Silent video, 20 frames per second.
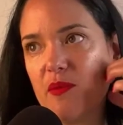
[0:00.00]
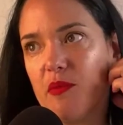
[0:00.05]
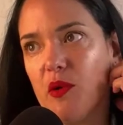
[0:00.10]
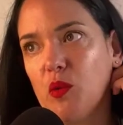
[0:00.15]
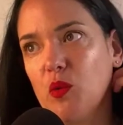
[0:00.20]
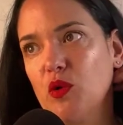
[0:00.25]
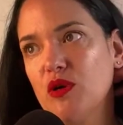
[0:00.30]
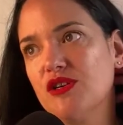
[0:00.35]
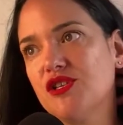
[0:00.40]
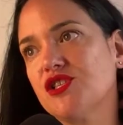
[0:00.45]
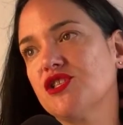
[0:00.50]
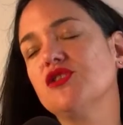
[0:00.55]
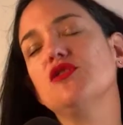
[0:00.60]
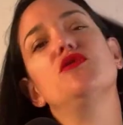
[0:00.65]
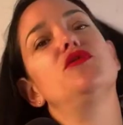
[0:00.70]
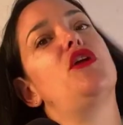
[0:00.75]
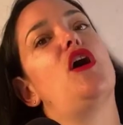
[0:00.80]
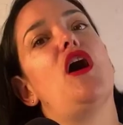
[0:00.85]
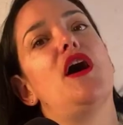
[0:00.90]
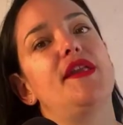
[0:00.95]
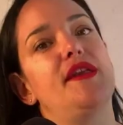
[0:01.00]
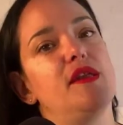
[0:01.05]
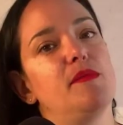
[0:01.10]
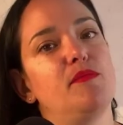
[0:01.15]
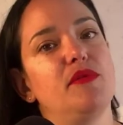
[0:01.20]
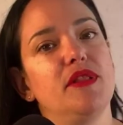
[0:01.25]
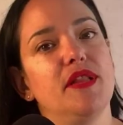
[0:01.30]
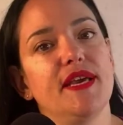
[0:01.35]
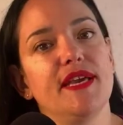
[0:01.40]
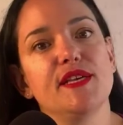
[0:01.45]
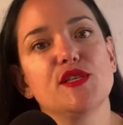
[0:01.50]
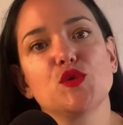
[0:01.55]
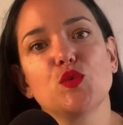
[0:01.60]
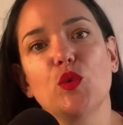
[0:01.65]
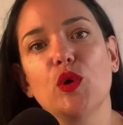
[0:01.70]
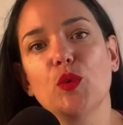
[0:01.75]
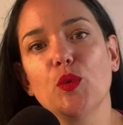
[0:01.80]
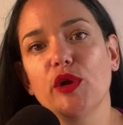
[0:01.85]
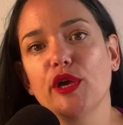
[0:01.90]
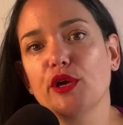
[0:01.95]
but we're still not at a place
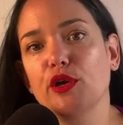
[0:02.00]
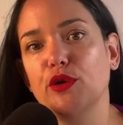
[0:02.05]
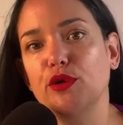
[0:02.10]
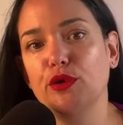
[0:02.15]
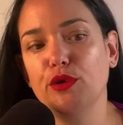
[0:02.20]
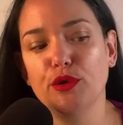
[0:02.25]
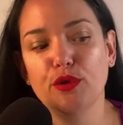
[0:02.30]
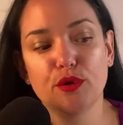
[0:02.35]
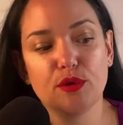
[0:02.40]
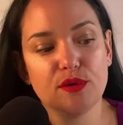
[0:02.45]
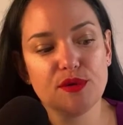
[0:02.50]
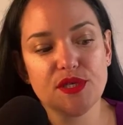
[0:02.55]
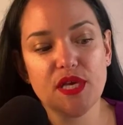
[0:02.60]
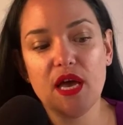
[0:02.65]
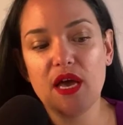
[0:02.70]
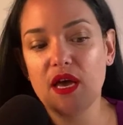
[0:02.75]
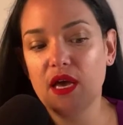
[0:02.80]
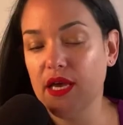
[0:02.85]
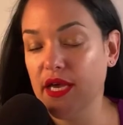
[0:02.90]
where we could use